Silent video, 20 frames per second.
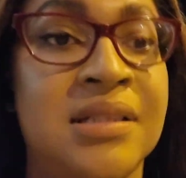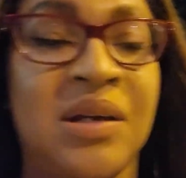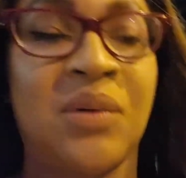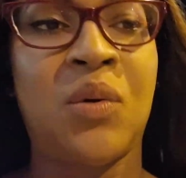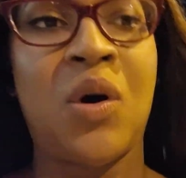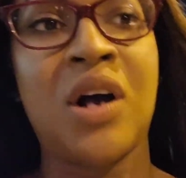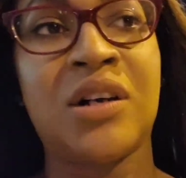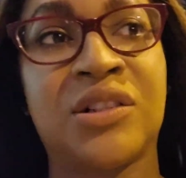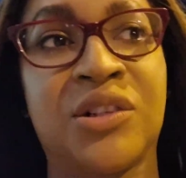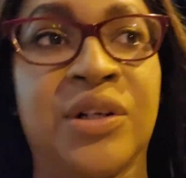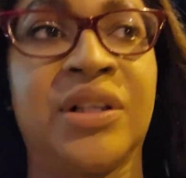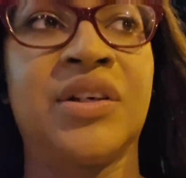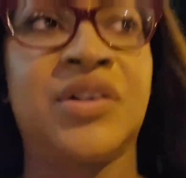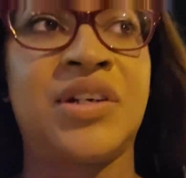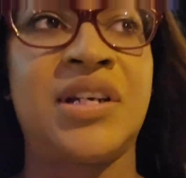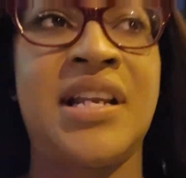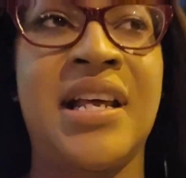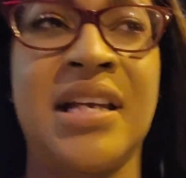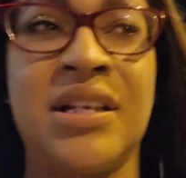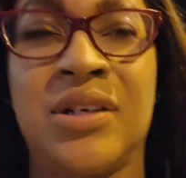because I walked
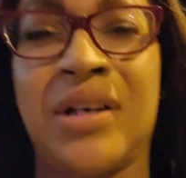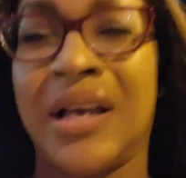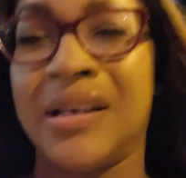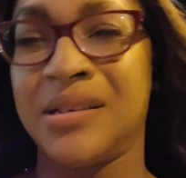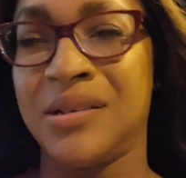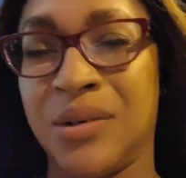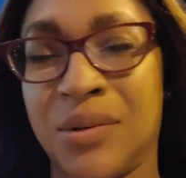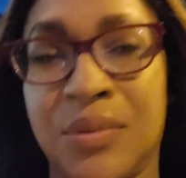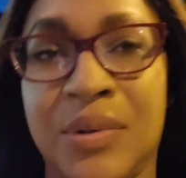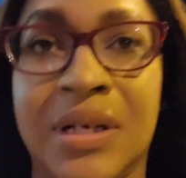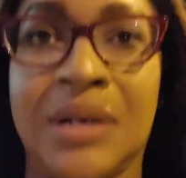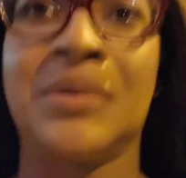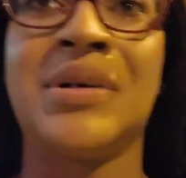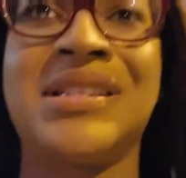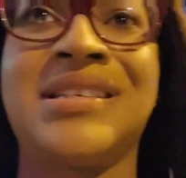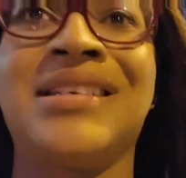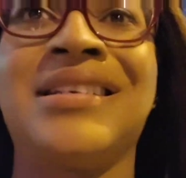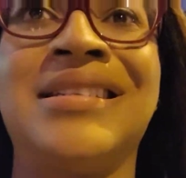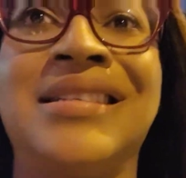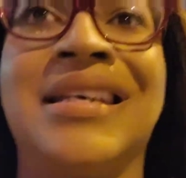earlier today. You guys know when I
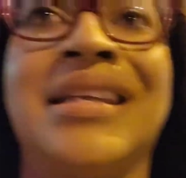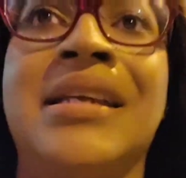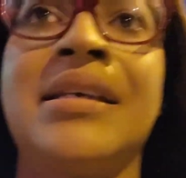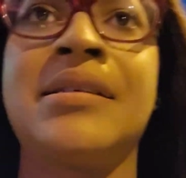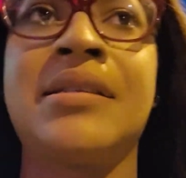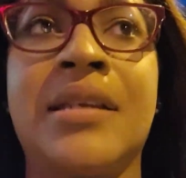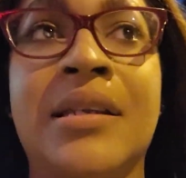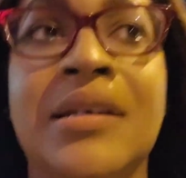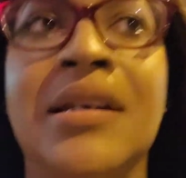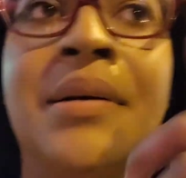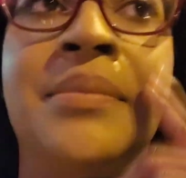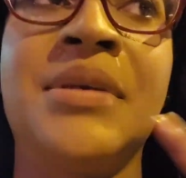went to the dentist, the